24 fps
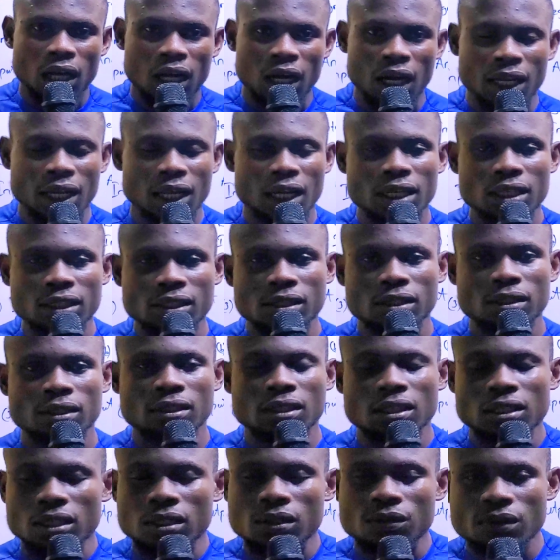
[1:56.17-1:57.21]
analysis.
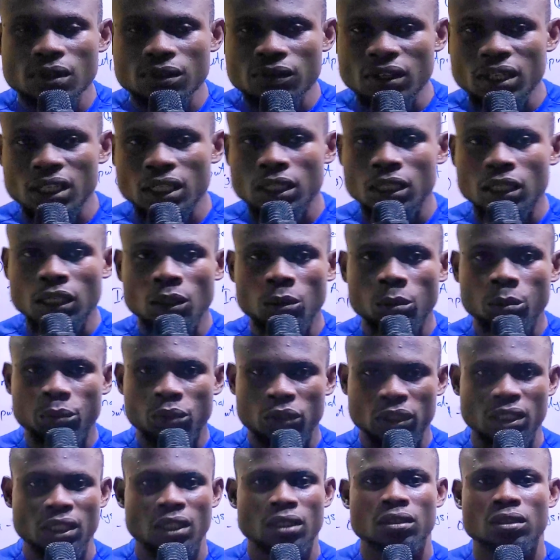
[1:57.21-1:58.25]
This is very, very
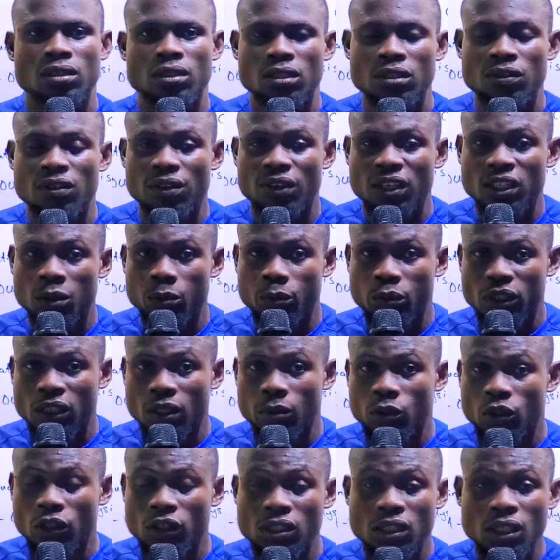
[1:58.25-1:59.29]
important. It's very, very
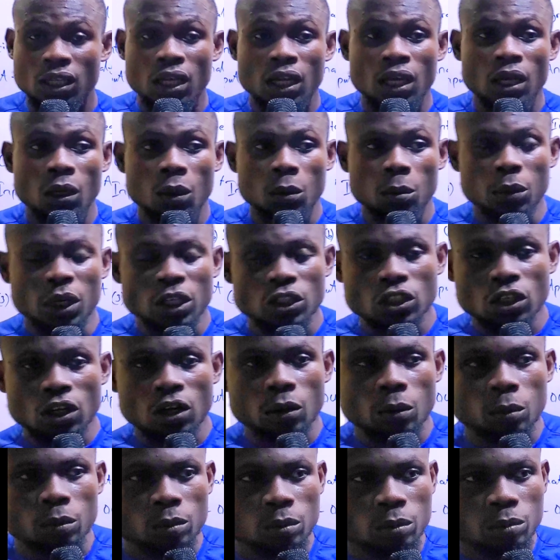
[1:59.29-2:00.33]
important because
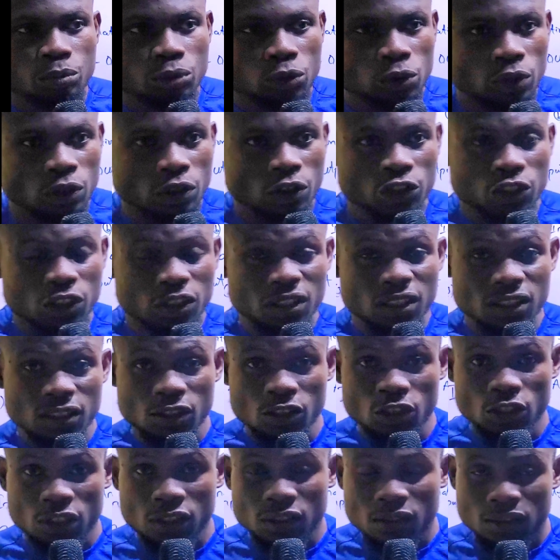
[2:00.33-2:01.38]
major production
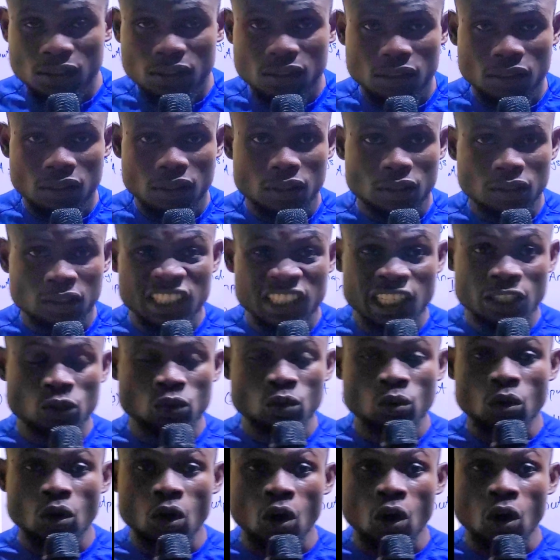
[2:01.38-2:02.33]
decisions related to